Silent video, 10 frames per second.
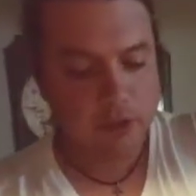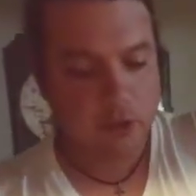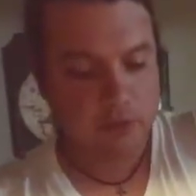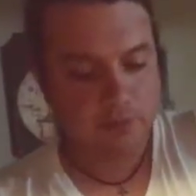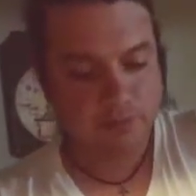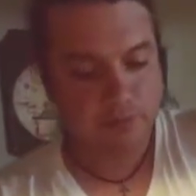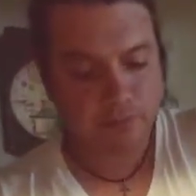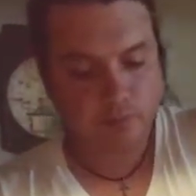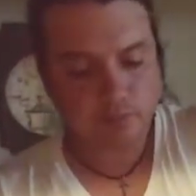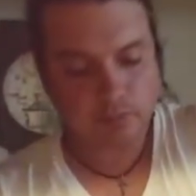So,
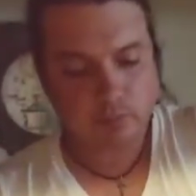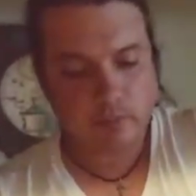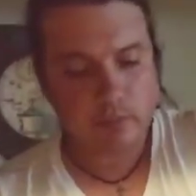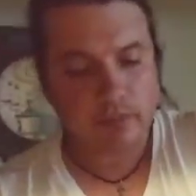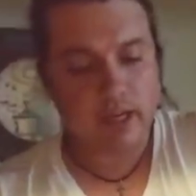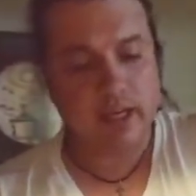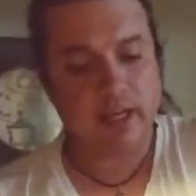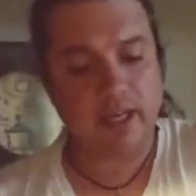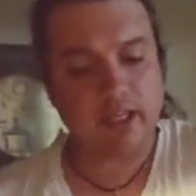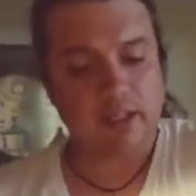
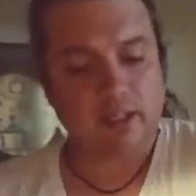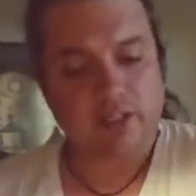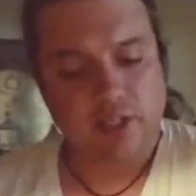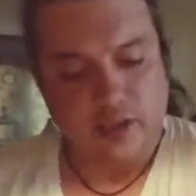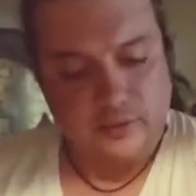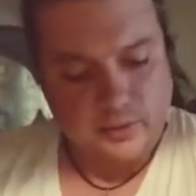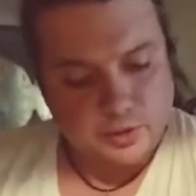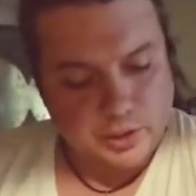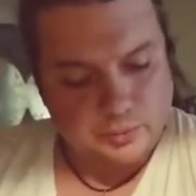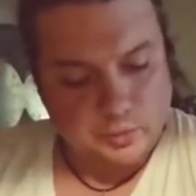yeah, again, like I said, I've
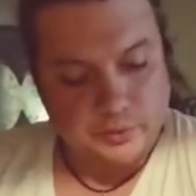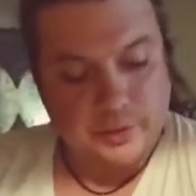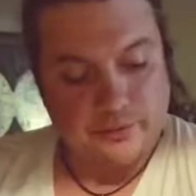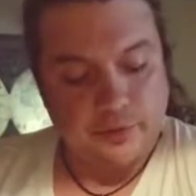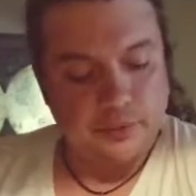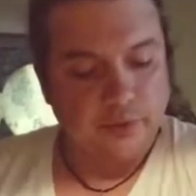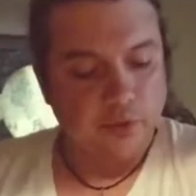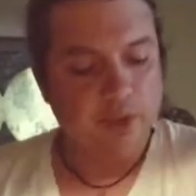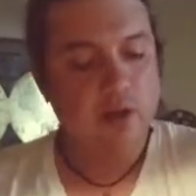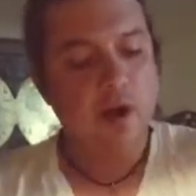never tried Peruvian food
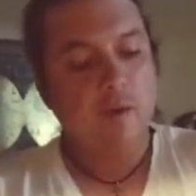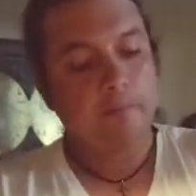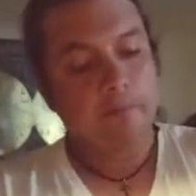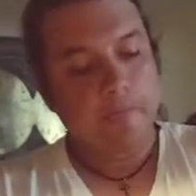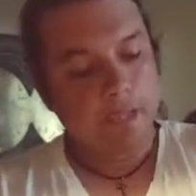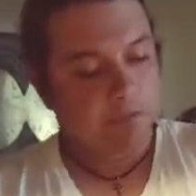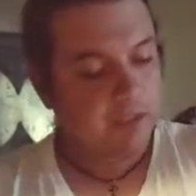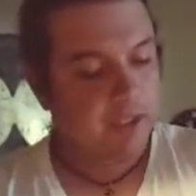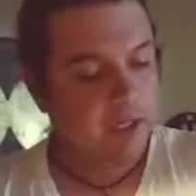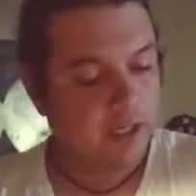before.
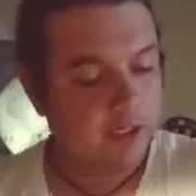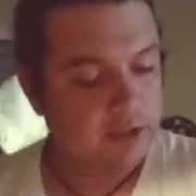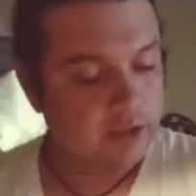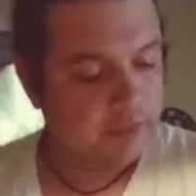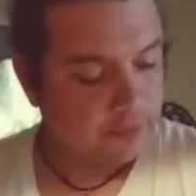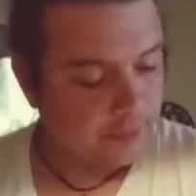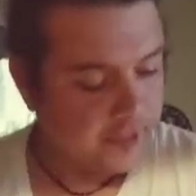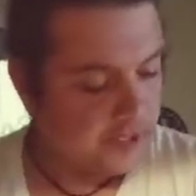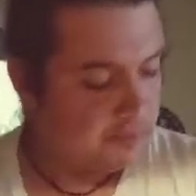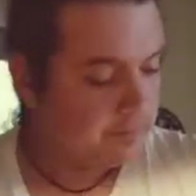But honestly,
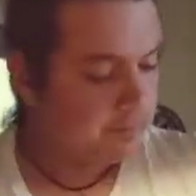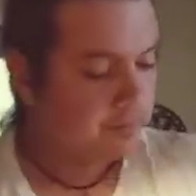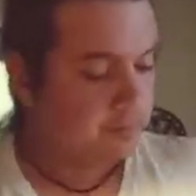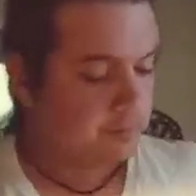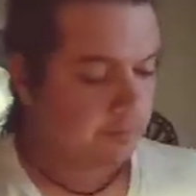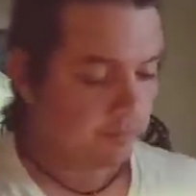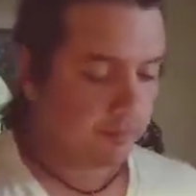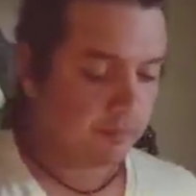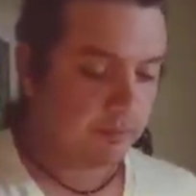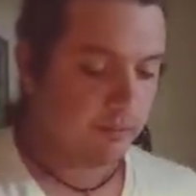for me,
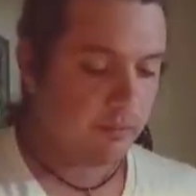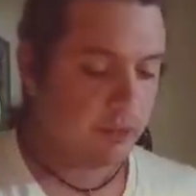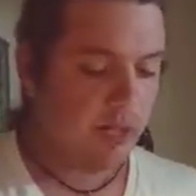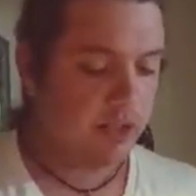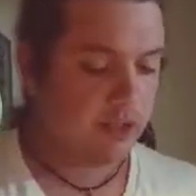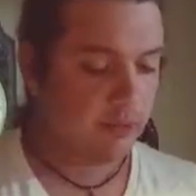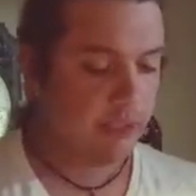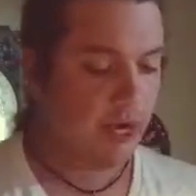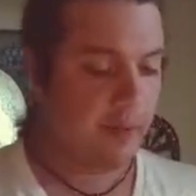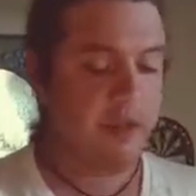as
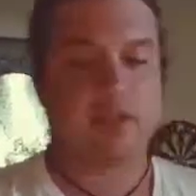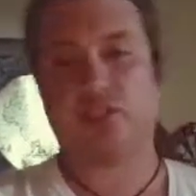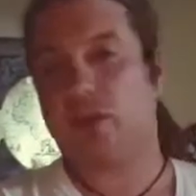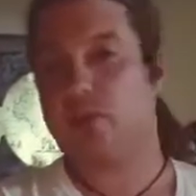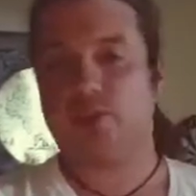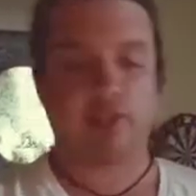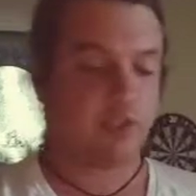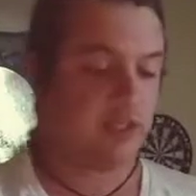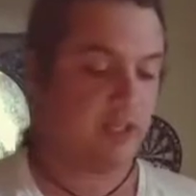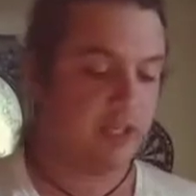of right now, I mean, the
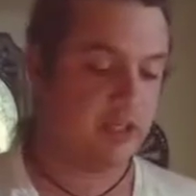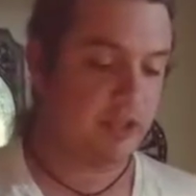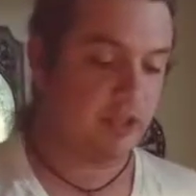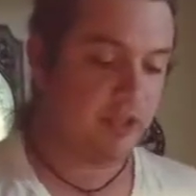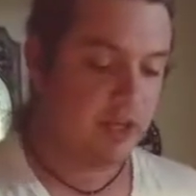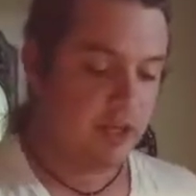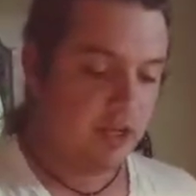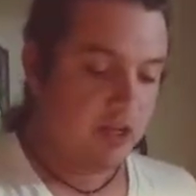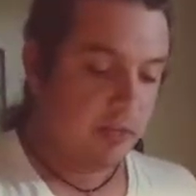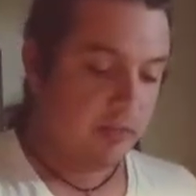sandwiches are delicious.
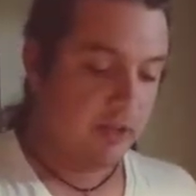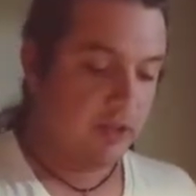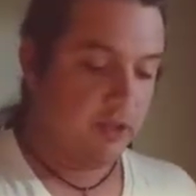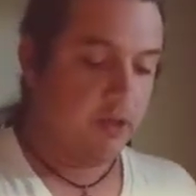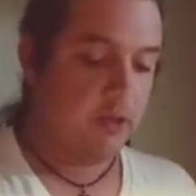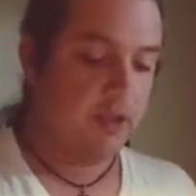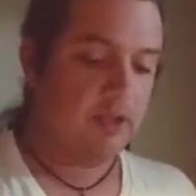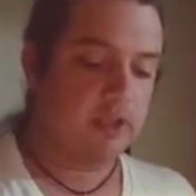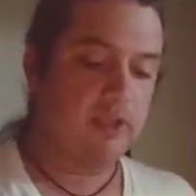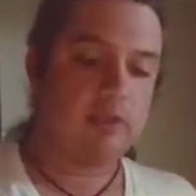But the
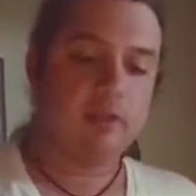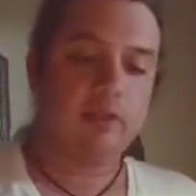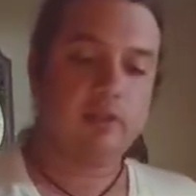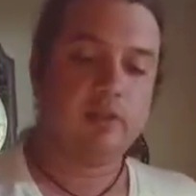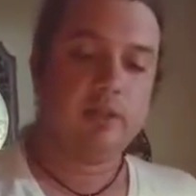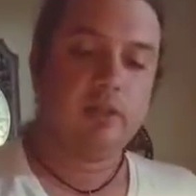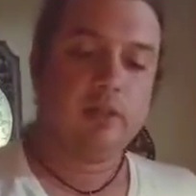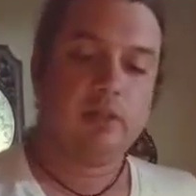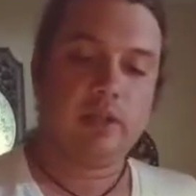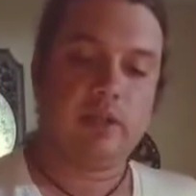yucas,
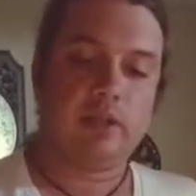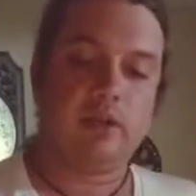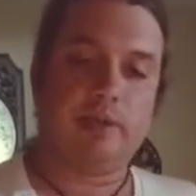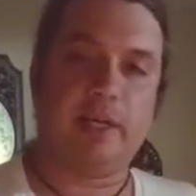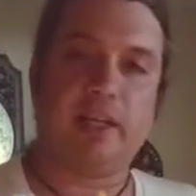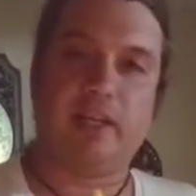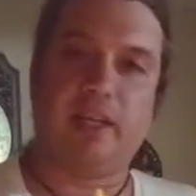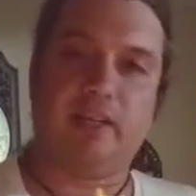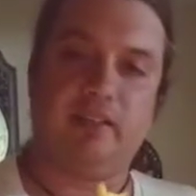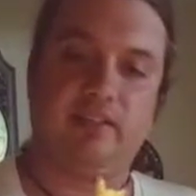like, oh my
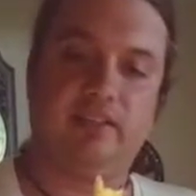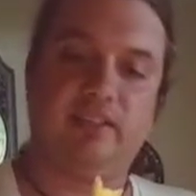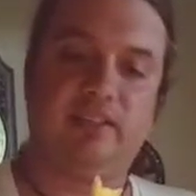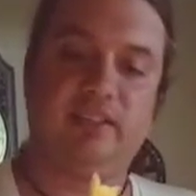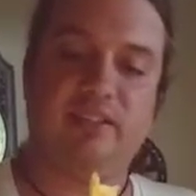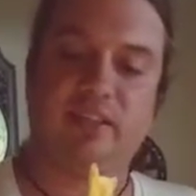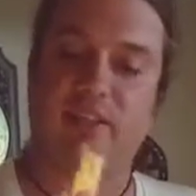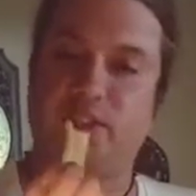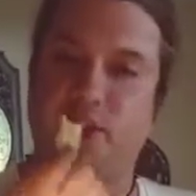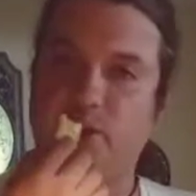God,
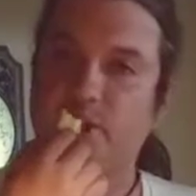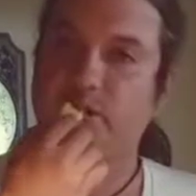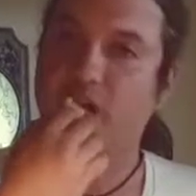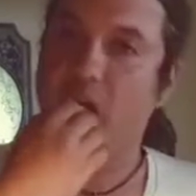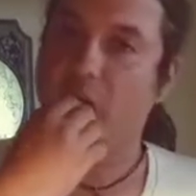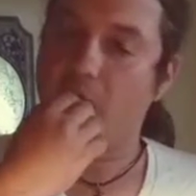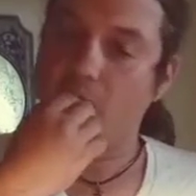they are so good.